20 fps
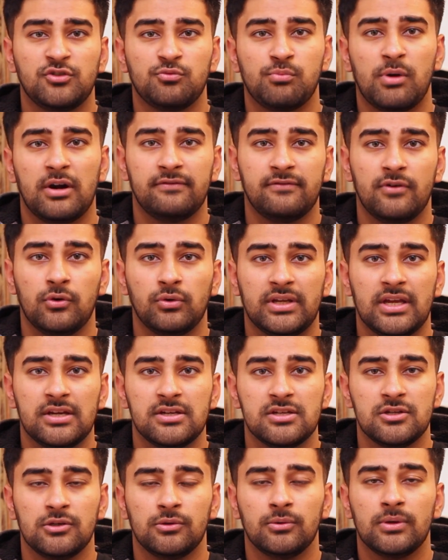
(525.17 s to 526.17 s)
smartphone
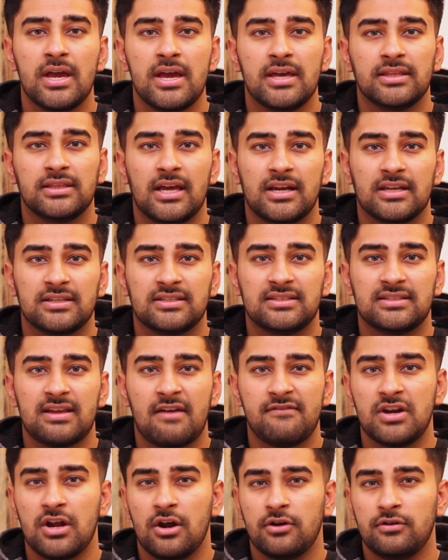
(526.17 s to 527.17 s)
can do that a
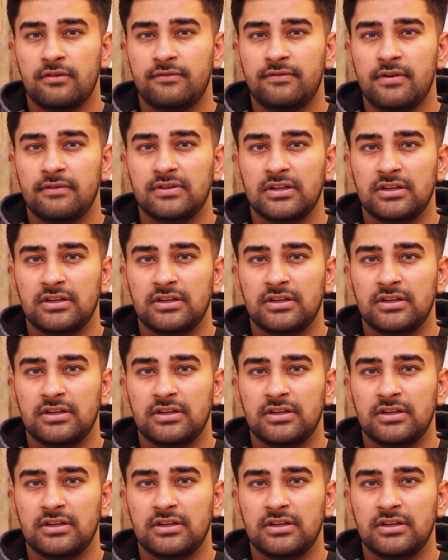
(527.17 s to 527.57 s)
$750